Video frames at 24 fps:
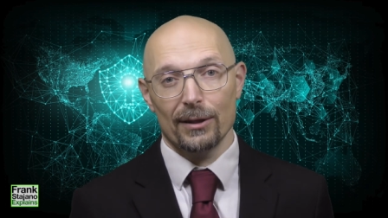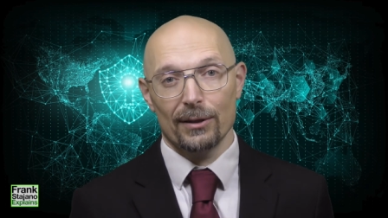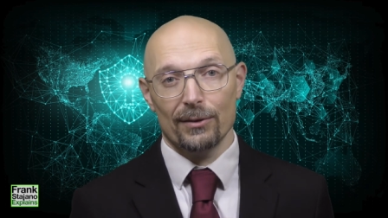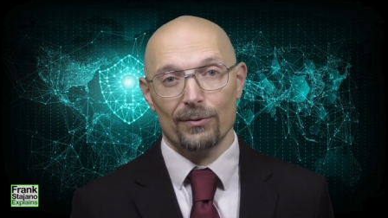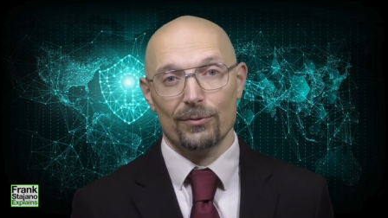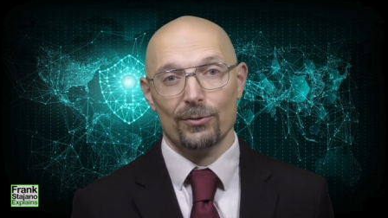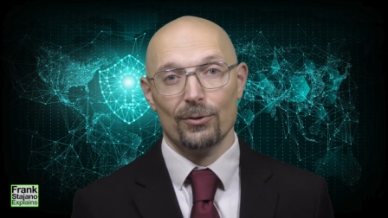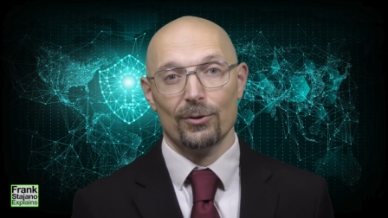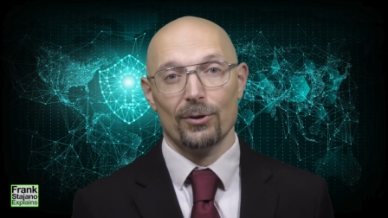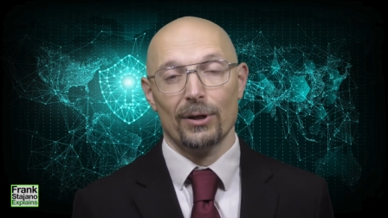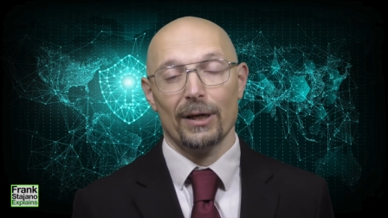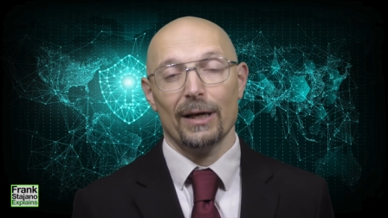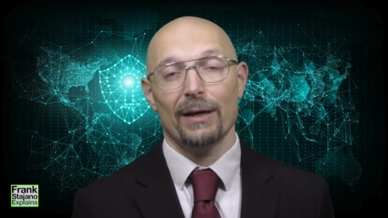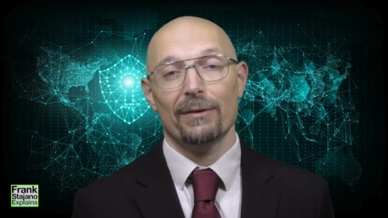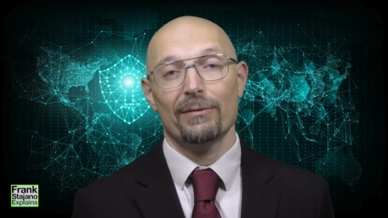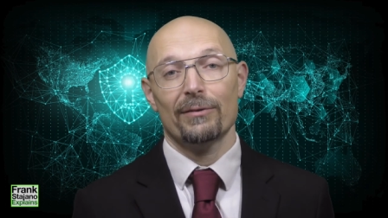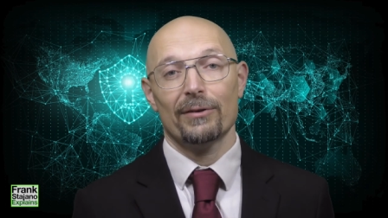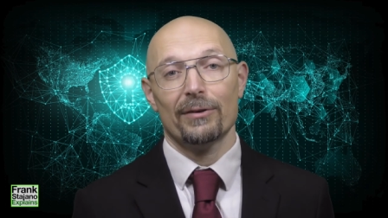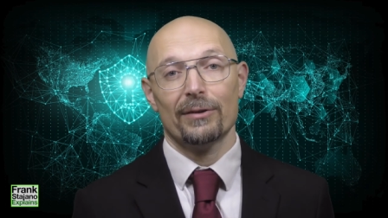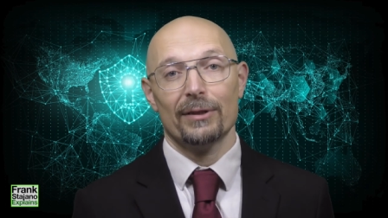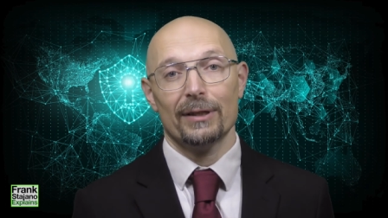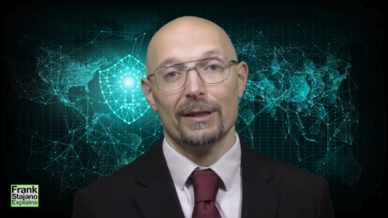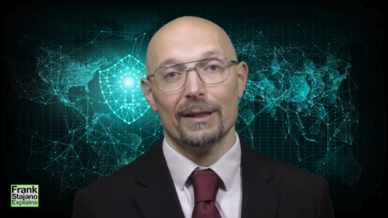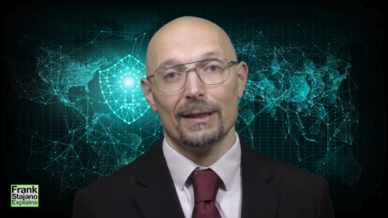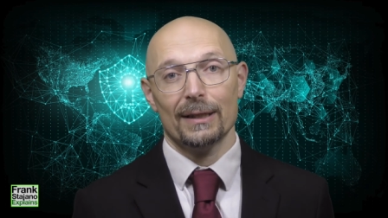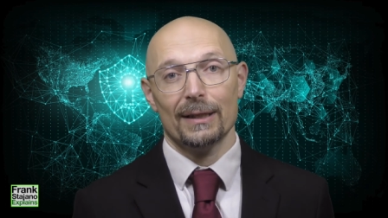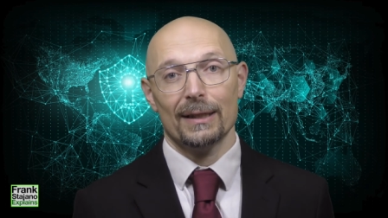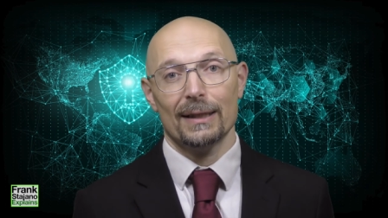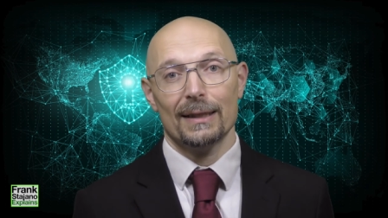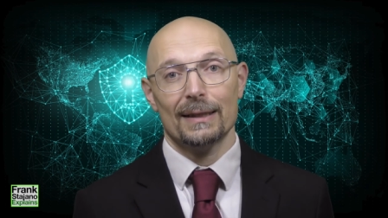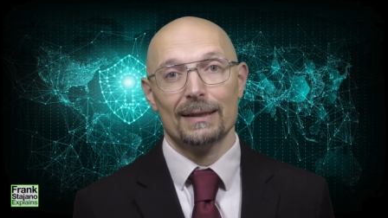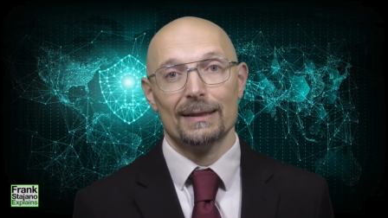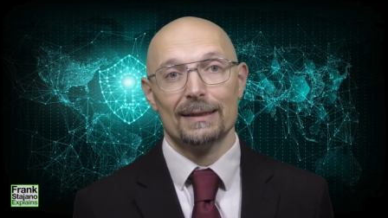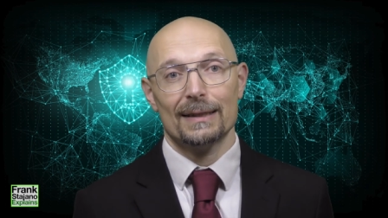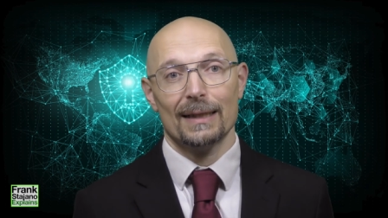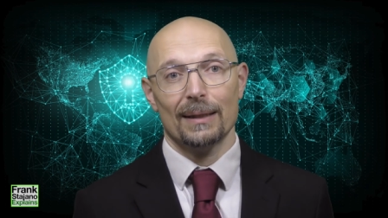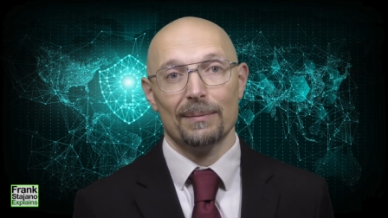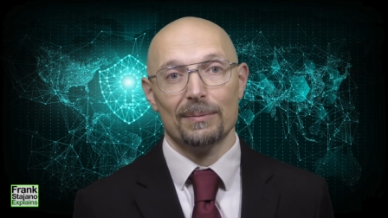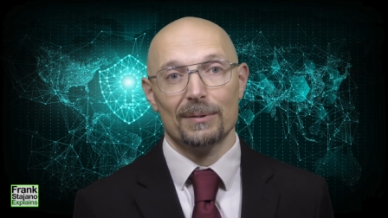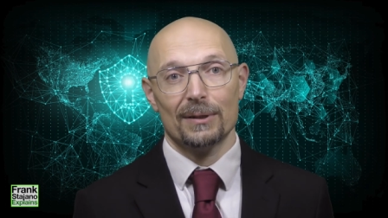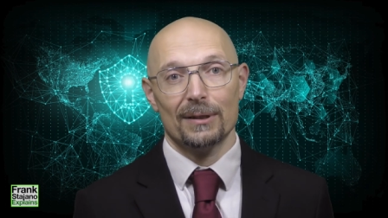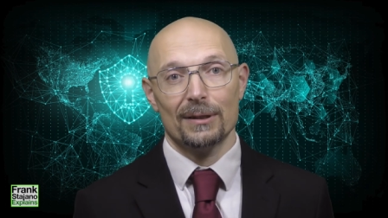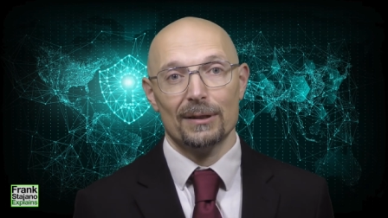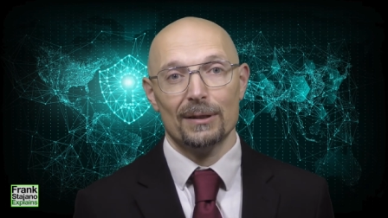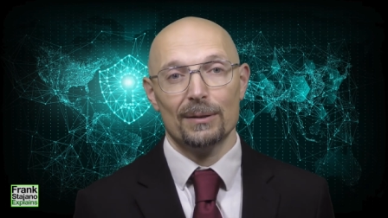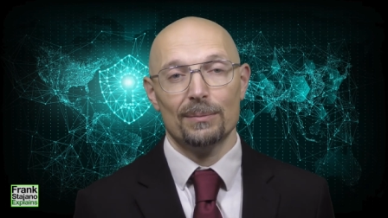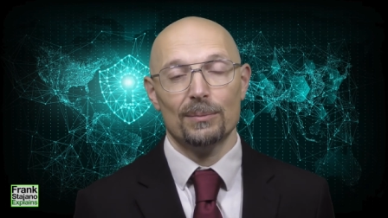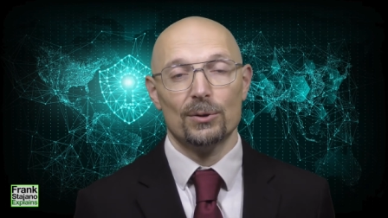for everything except
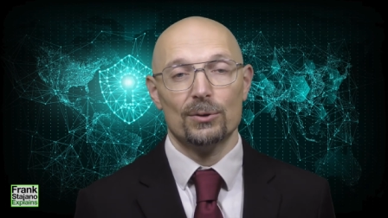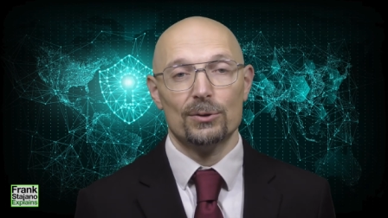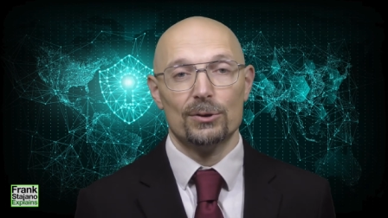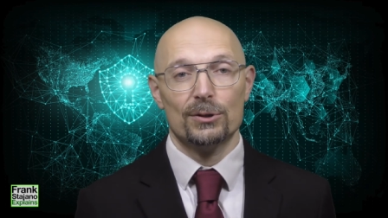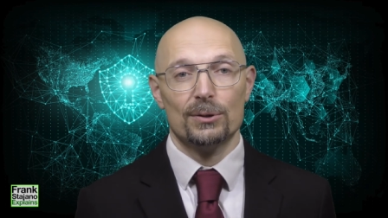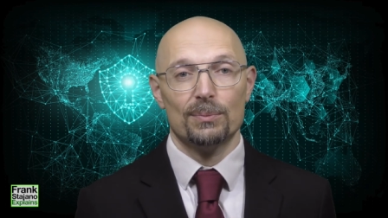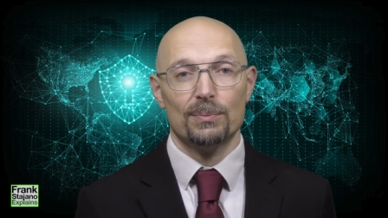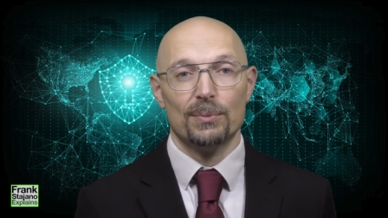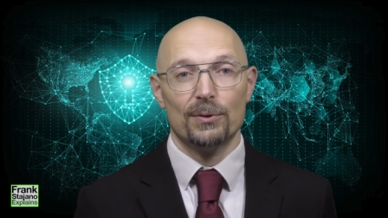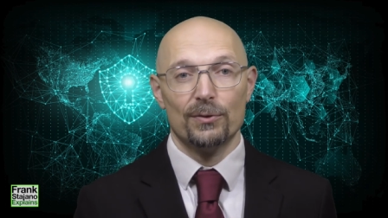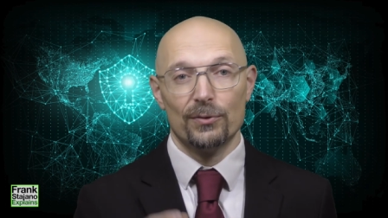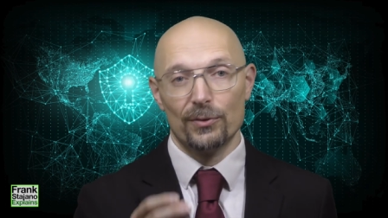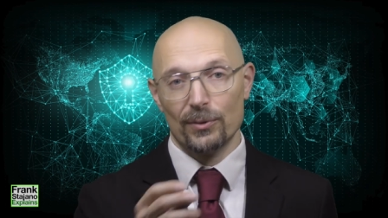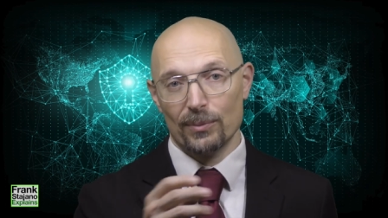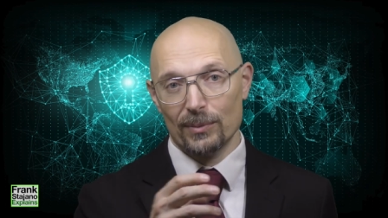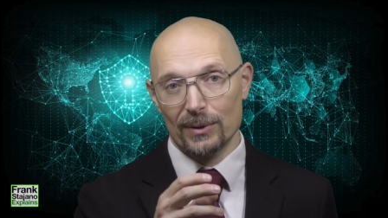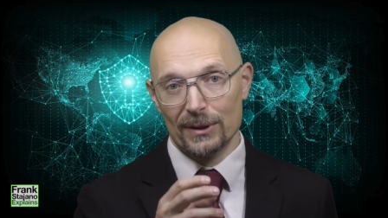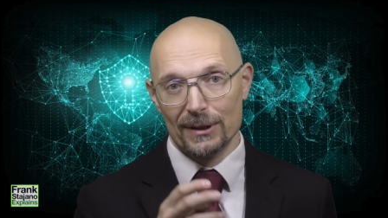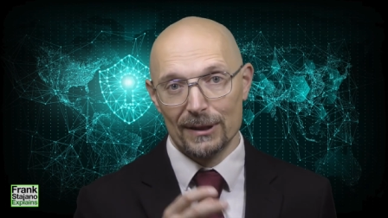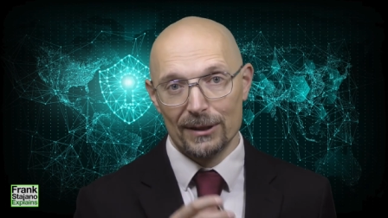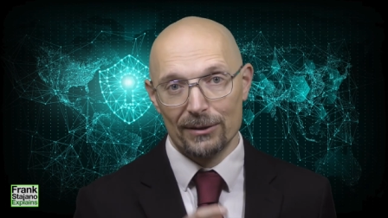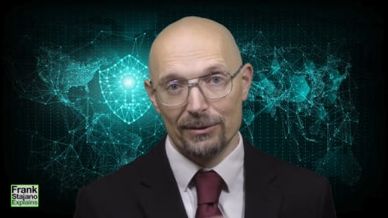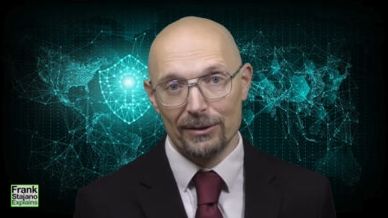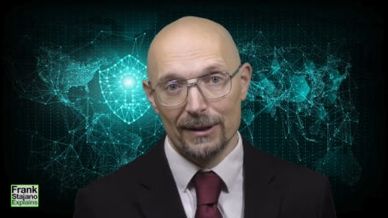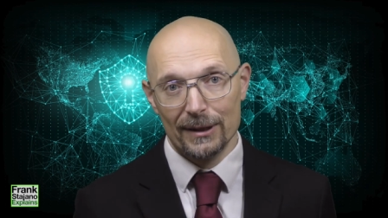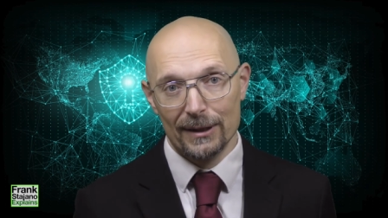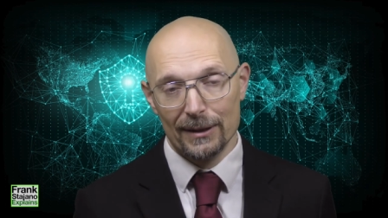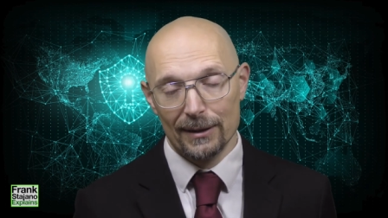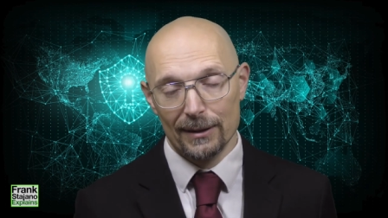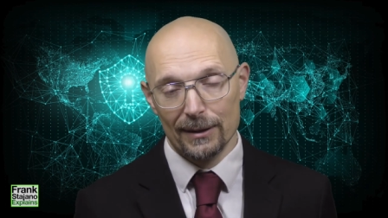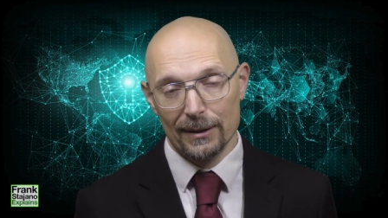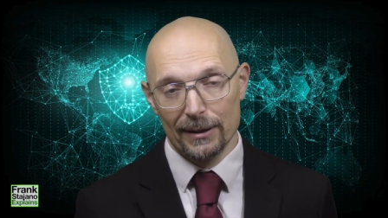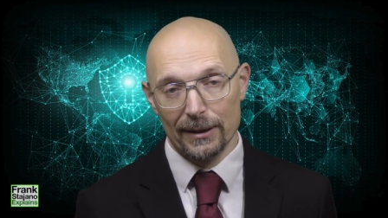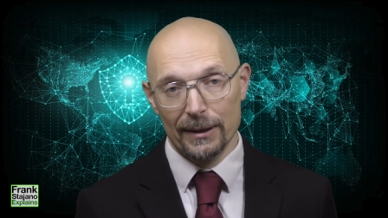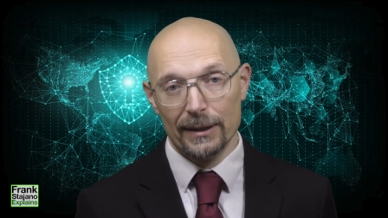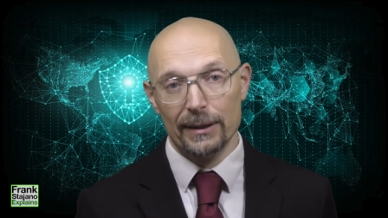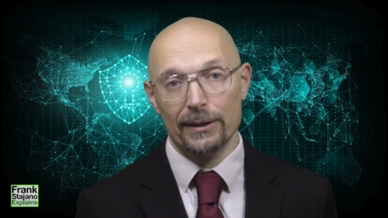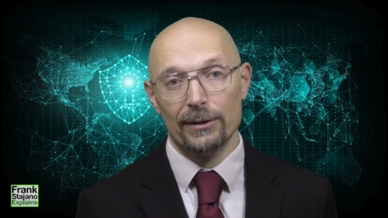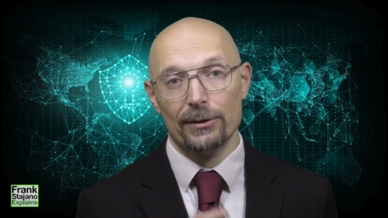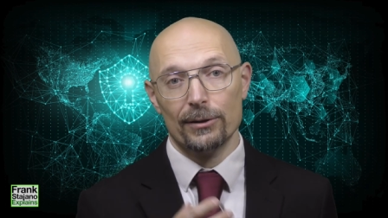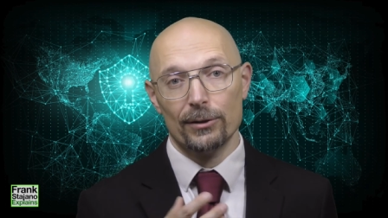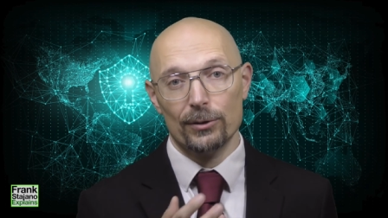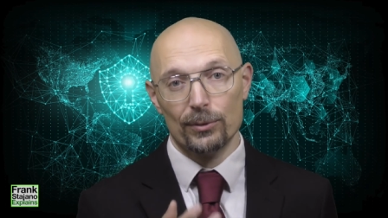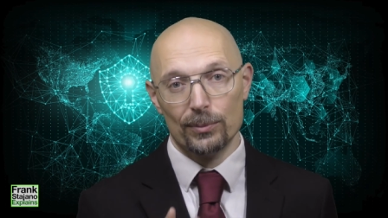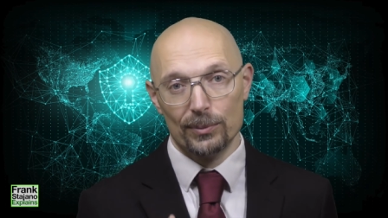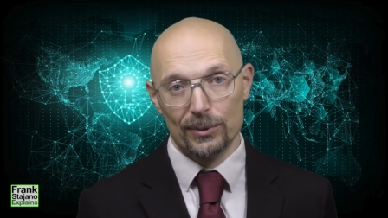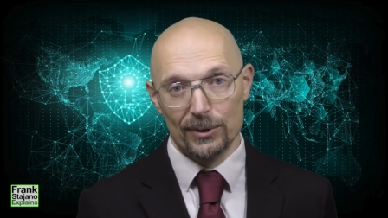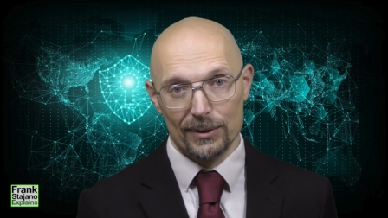the most performance critical inner
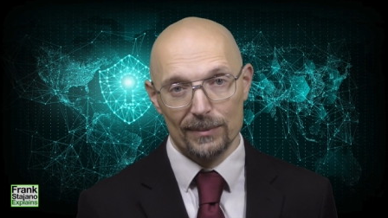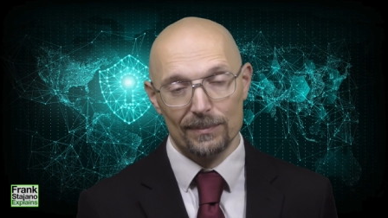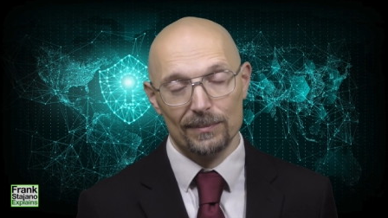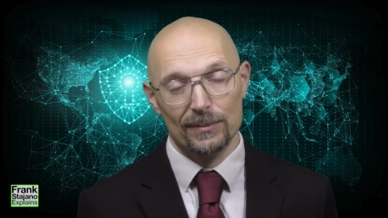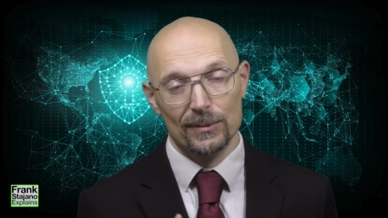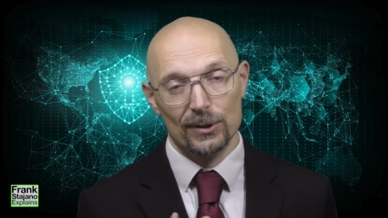loops.